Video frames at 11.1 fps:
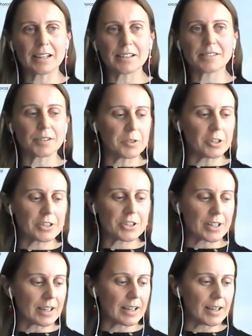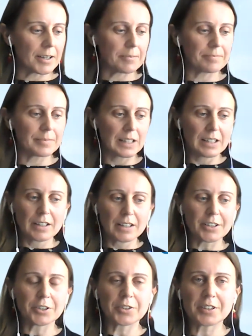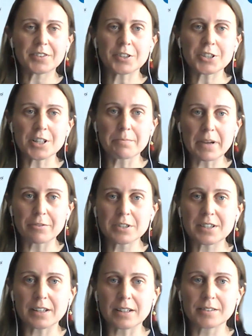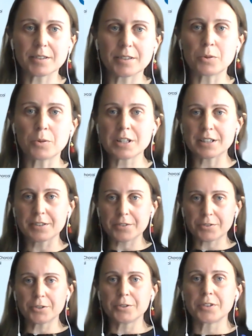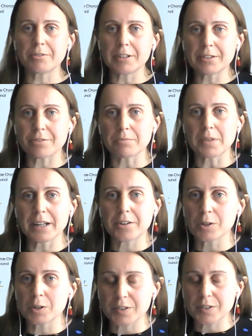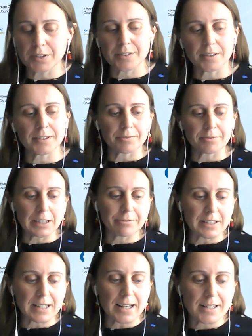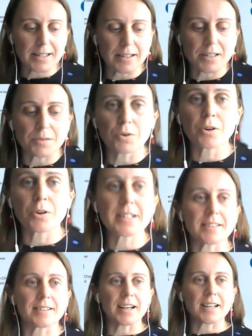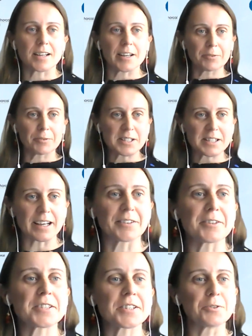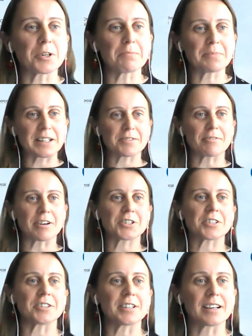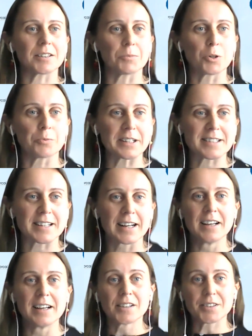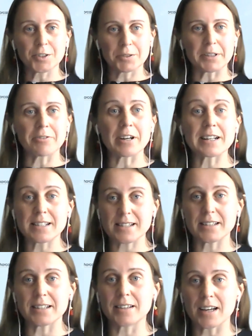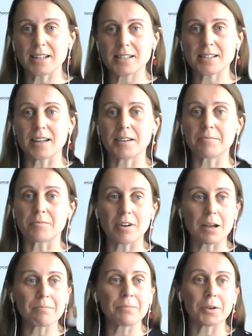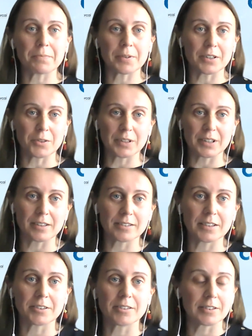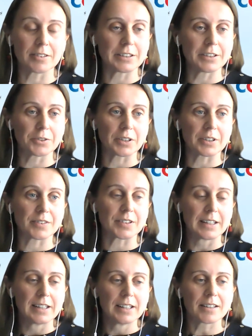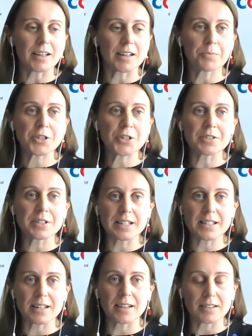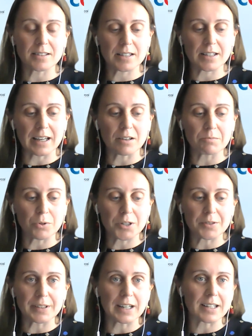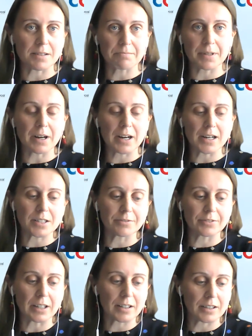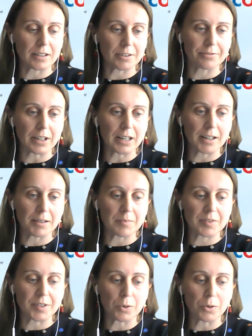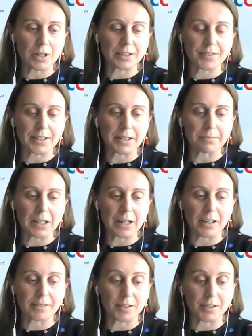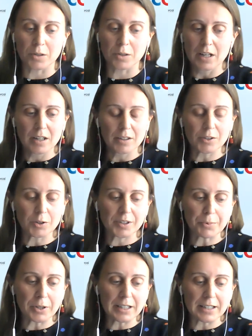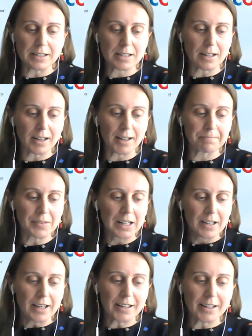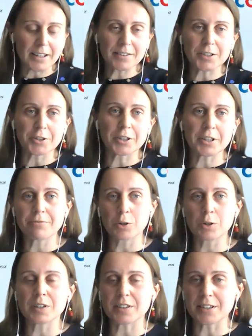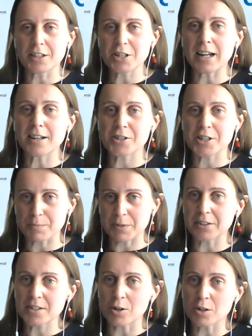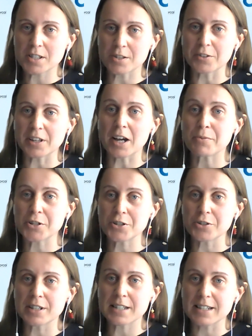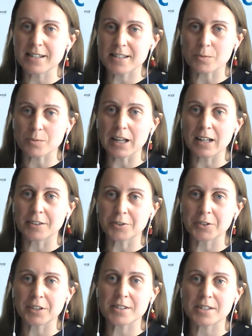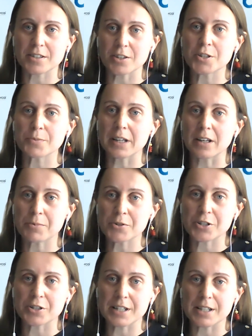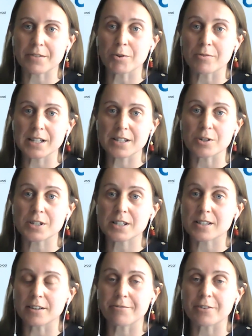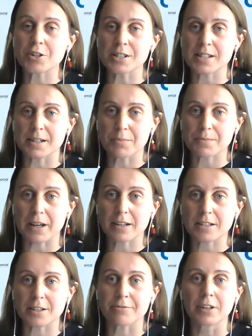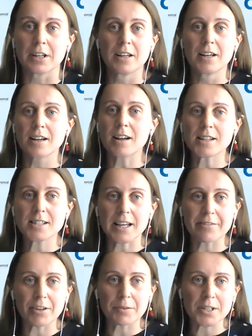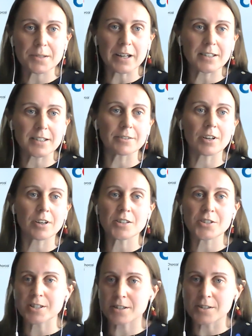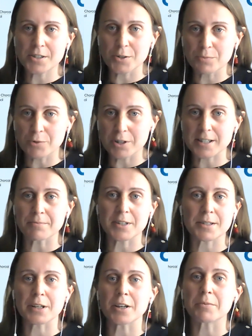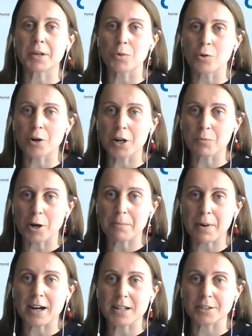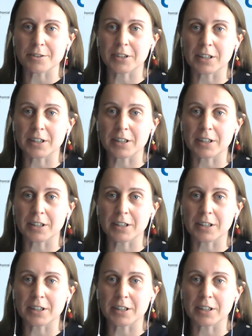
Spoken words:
thanks so much. You know, there's such an amount that is supported through the Green for Micro, so it's really fantastic support. And as Ivan was saying, there's 2 companies registered at the moment. So it'd be great to see that ramp up, you know, and there's that opportunity to get on board with that and be part of that kind of support scheme there. So no, it's brilliant. And I guess, you know, you can focus on the challenges, but there's also the opportunities as well, you know, and there's such big opportunities from a resource efficiency perspective, cost saving perspective. Conscious consumerism is becoming more and more part of